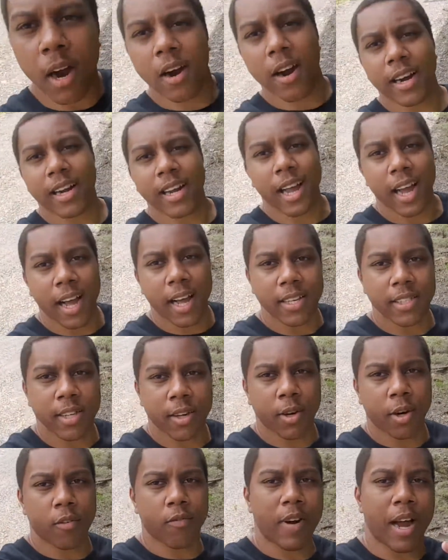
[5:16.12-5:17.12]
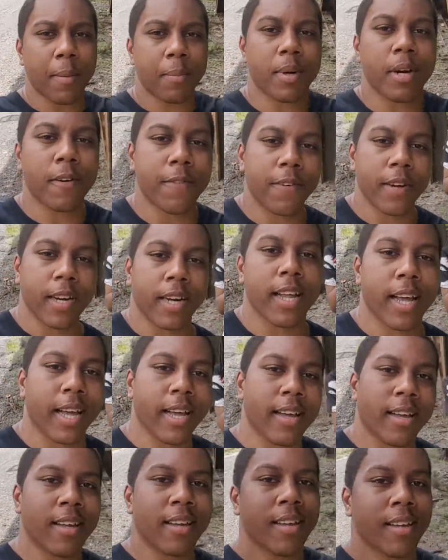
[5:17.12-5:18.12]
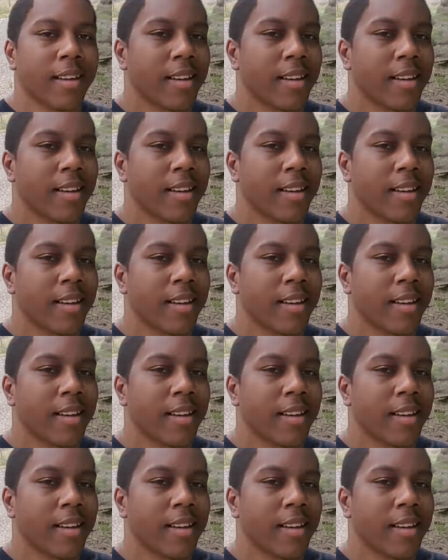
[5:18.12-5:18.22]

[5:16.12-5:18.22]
All right, guys, they're gonna wrap it up for today.